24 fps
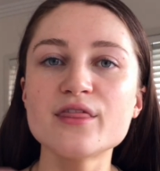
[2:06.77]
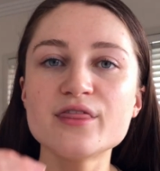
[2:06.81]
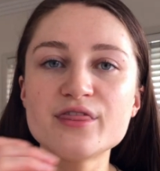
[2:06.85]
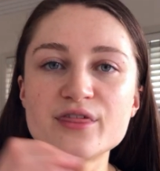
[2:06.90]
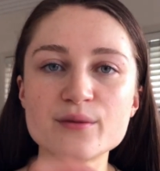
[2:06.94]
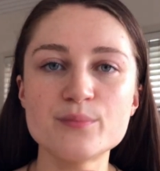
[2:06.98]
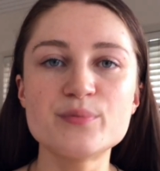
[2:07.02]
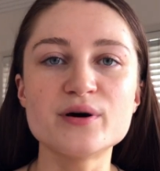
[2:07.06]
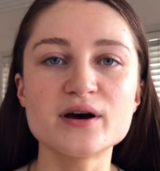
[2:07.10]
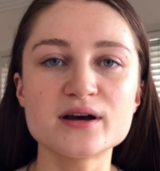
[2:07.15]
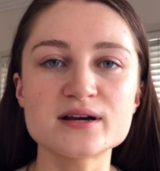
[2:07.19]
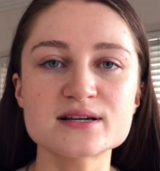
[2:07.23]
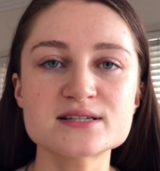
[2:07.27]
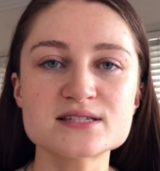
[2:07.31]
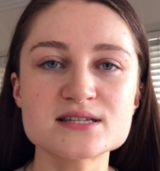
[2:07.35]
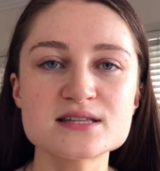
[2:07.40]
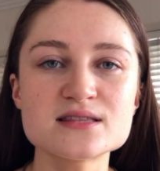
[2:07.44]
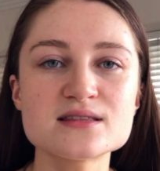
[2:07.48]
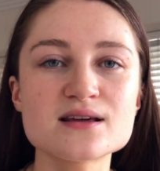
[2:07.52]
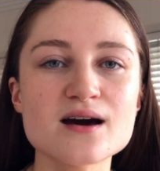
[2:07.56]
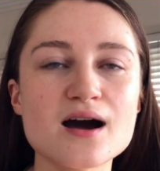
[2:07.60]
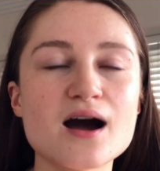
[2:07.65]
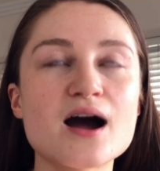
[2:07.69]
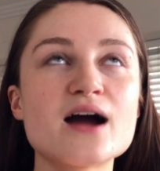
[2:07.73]
The
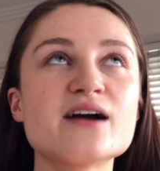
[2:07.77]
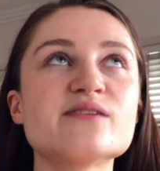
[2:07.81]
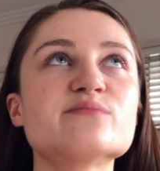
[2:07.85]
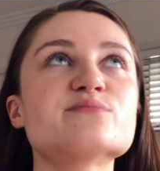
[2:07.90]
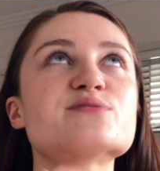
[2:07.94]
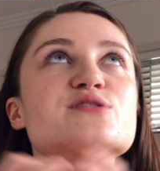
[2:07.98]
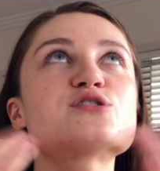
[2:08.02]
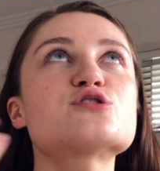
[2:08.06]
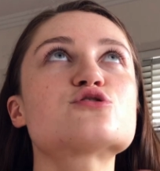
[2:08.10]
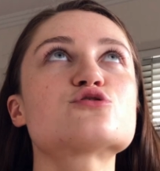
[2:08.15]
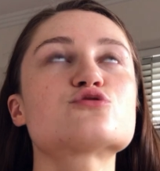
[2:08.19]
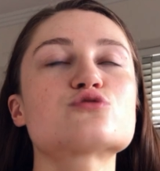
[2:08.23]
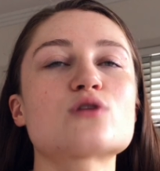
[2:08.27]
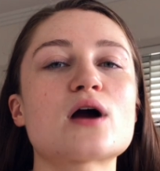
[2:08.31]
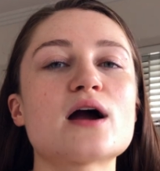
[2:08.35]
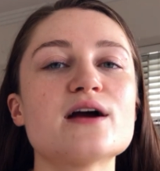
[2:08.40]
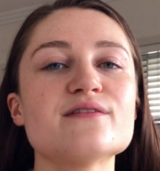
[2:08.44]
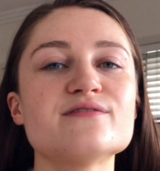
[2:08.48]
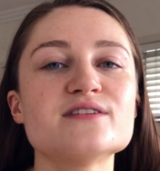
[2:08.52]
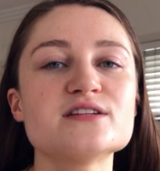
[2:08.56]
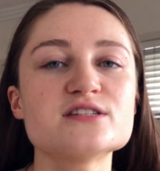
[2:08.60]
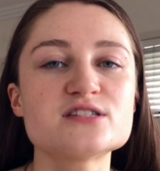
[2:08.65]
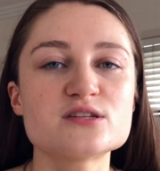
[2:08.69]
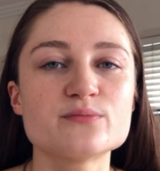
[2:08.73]
person that I am
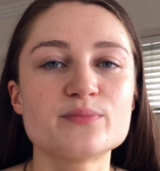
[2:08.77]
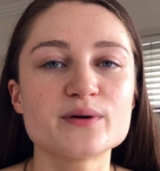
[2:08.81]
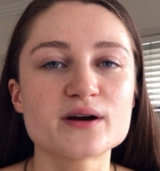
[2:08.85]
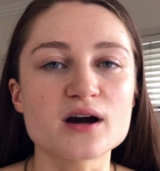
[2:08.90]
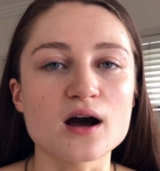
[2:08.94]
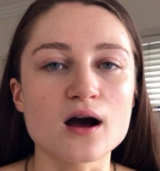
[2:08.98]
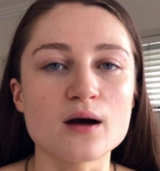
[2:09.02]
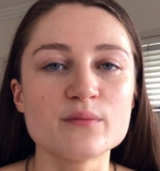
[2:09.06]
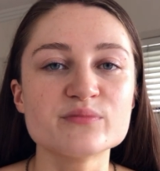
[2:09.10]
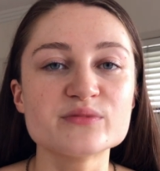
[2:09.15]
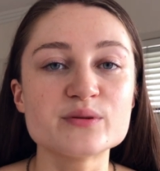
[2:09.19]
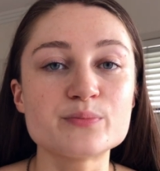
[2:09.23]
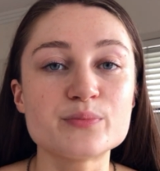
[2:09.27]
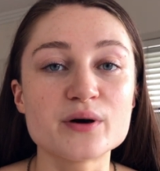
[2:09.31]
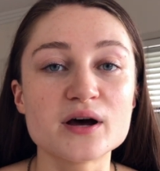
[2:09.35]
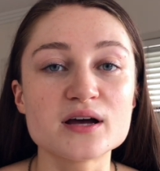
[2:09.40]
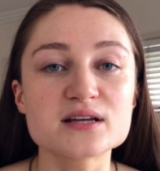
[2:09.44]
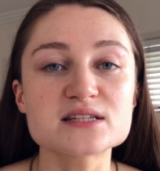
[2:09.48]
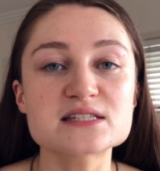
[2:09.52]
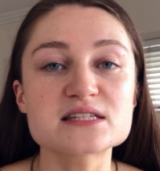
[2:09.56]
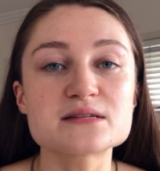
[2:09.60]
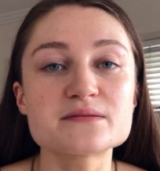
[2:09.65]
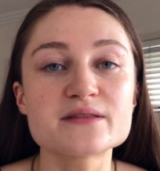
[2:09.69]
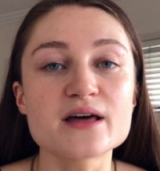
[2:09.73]
striving to become, the
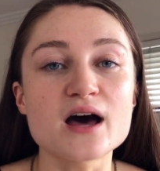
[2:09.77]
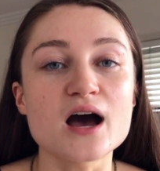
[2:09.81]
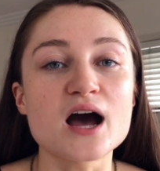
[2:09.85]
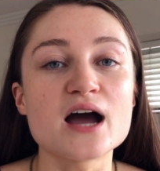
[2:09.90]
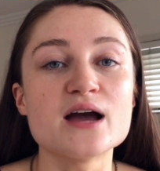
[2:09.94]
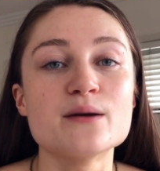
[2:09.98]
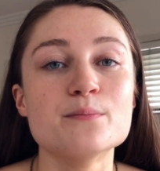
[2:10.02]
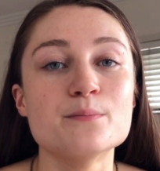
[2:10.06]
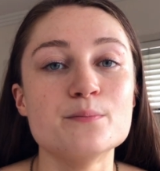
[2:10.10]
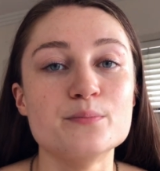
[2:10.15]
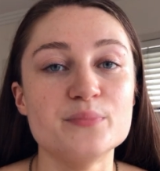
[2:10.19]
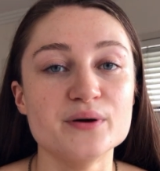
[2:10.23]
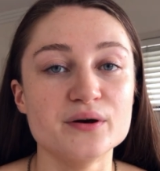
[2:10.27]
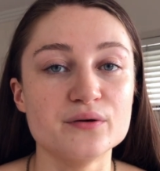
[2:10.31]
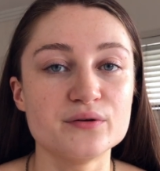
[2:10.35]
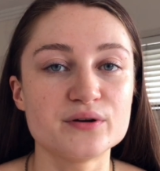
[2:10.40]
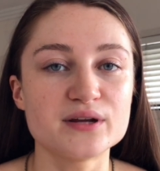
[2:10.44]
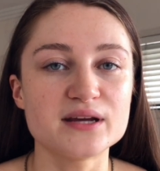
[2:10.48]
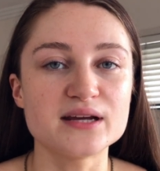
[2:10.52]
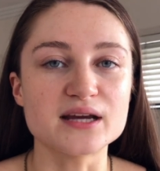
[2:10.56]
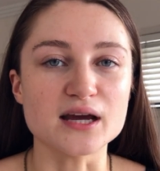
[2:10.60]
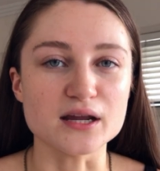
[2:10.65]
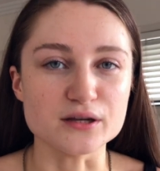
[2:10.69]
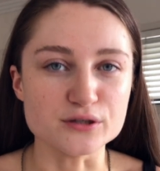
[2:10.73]
person that I am
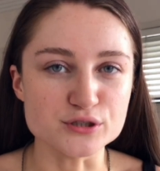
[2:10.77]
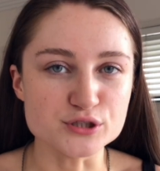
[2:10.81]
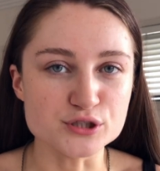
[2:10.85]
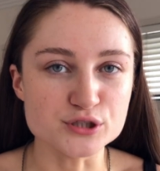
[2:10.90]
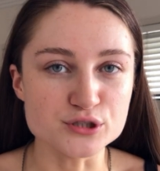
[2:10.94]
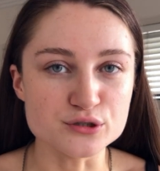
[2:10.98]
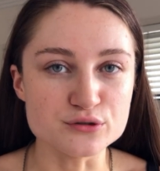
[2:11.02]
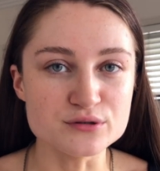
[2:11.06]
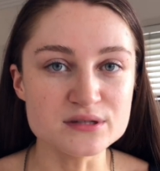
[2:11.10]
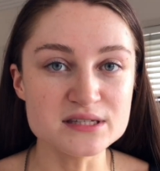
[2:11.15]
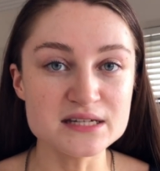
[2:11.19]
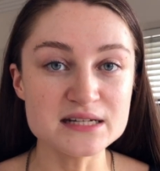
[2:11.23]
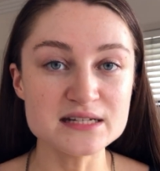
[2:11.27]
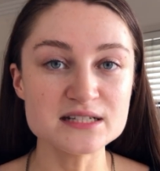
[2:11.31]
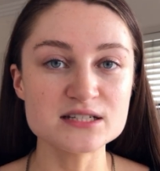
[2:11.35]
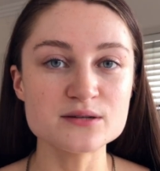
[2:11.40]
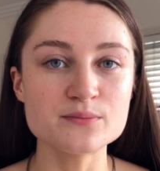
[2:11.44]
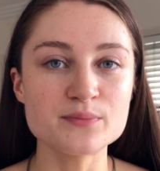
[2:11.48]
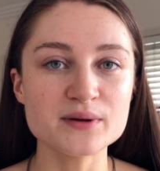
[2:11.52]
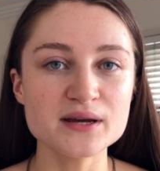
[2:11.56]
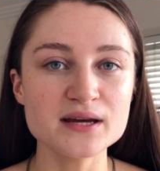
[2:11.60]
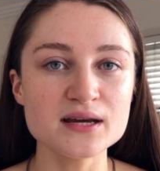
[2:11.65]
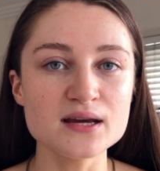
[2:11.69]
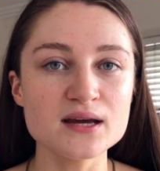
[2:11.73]
building and choosing to
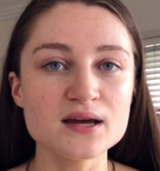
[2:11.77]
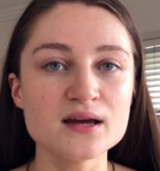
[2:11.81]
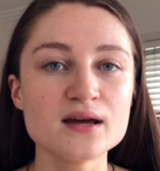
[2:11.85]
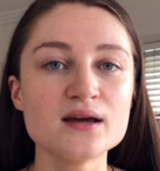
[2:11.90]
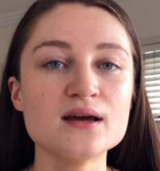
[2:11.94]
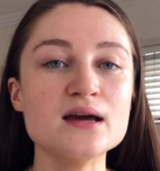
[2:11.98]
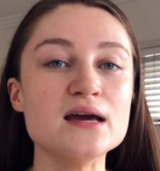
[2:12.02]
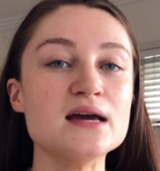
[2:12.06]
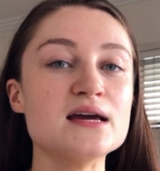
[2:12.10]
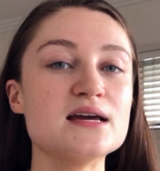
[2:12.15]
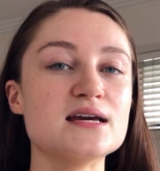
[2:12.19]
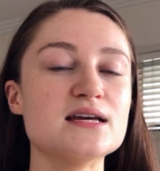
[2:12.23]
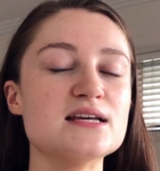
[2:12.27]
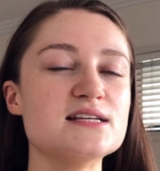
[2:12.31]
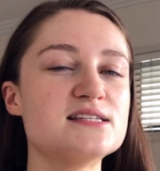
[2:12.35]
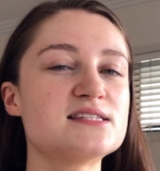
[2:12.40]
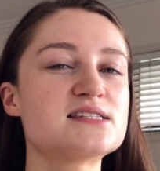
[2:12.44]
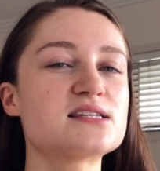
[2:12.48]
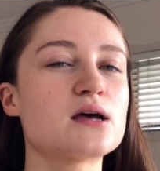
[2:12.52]
be, is